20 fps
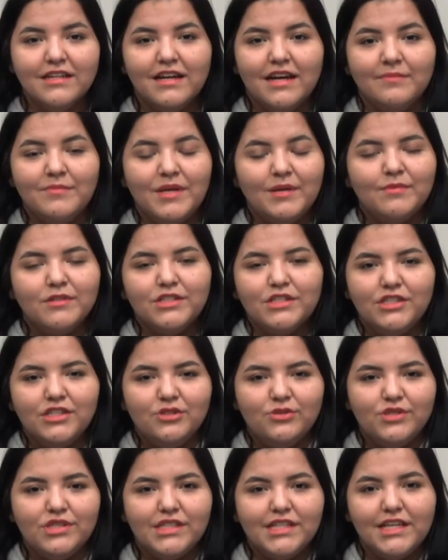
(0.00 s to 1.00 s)
I'm able to
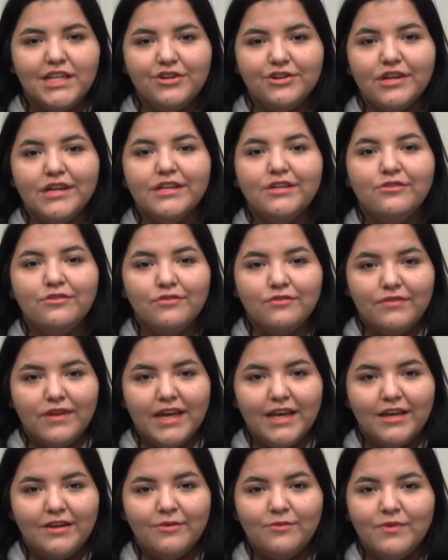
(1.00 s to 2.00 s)
use it here at U of
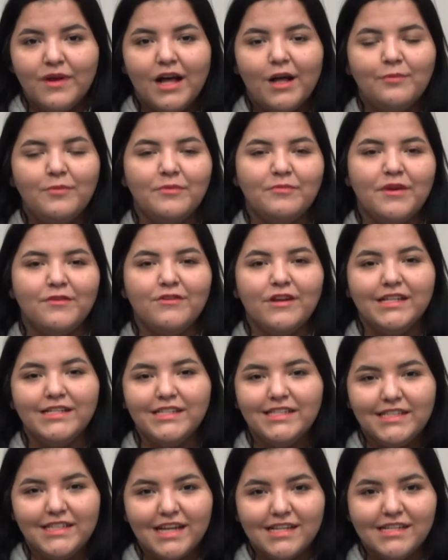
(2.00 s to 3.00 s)
A, helping my friends
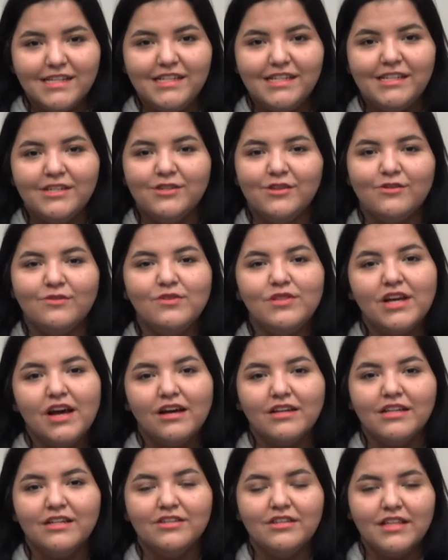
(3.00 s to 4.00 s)
study,
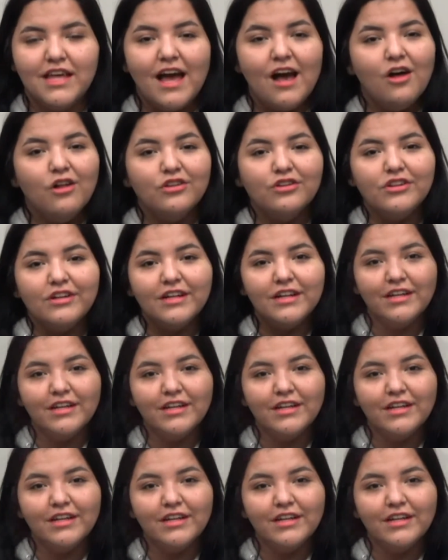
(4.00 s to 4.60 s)
talking to the elder.